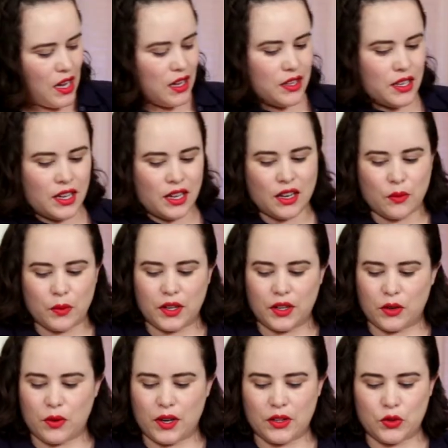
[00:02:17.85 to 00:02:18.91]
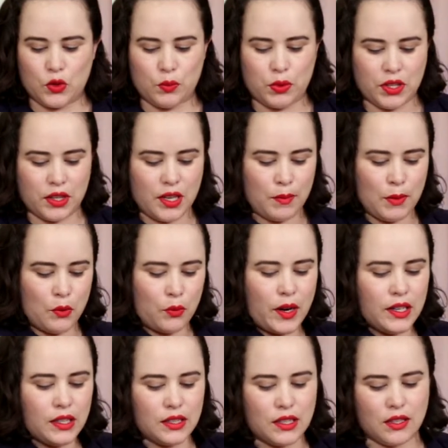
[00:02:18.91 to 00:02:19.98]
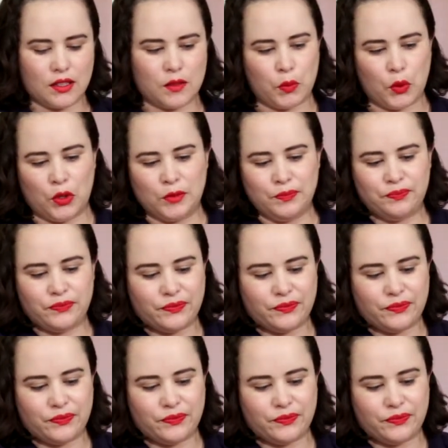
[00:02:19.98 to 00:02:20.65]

and then we're going to put them right into this bowl.